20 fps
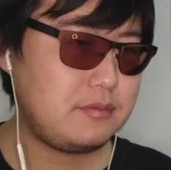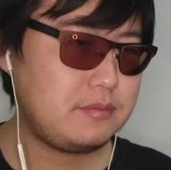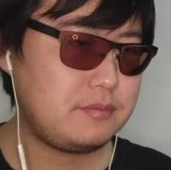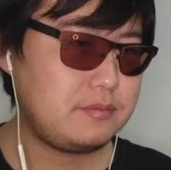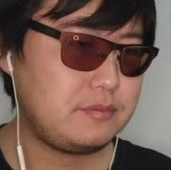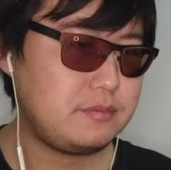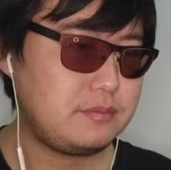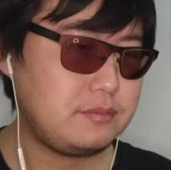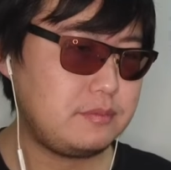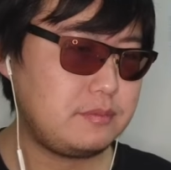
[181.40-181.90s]

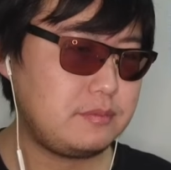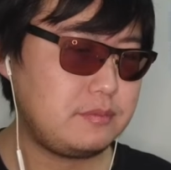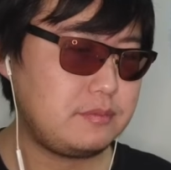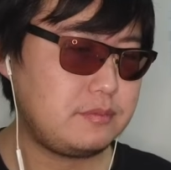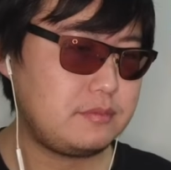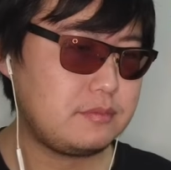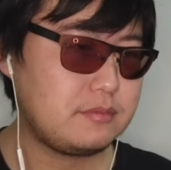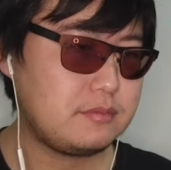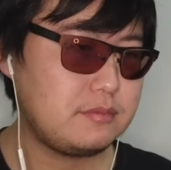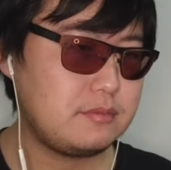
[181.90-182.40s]

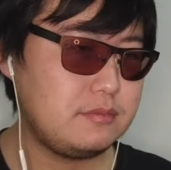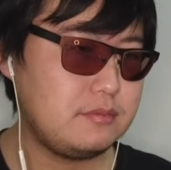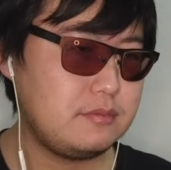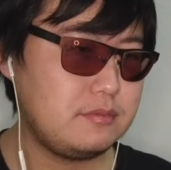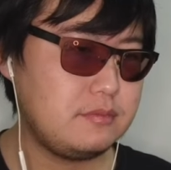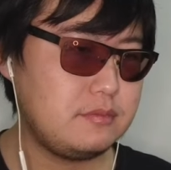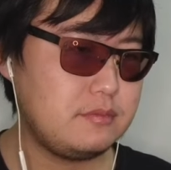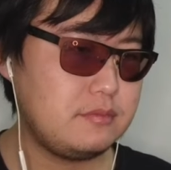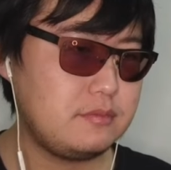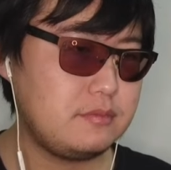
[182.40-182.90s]

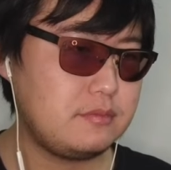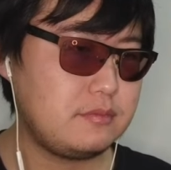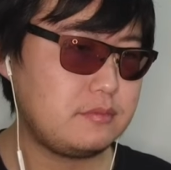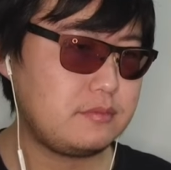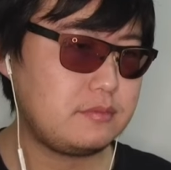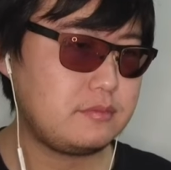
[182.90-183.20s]
(silence)